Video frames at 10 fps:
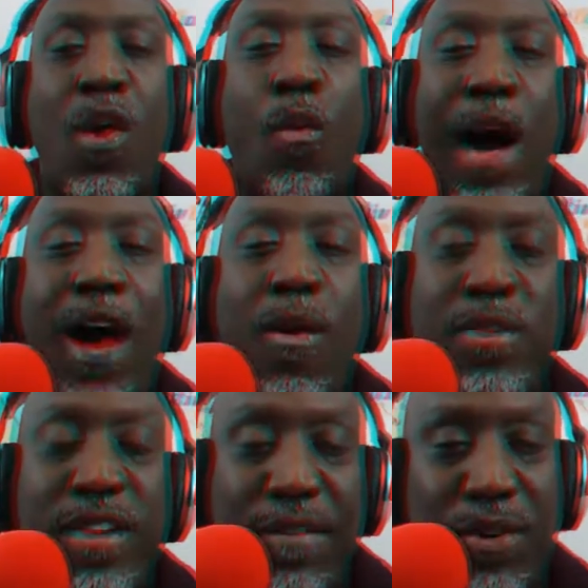How
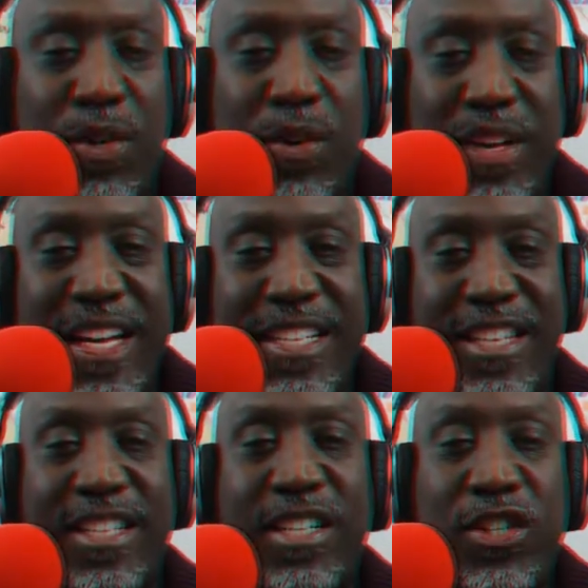difficult is
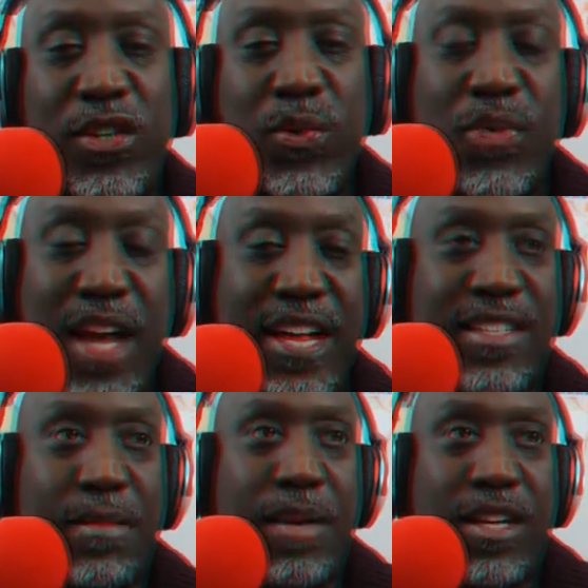it to do things
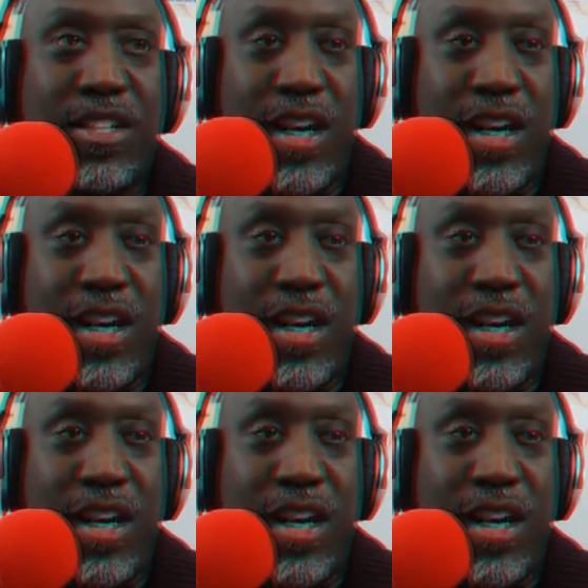and be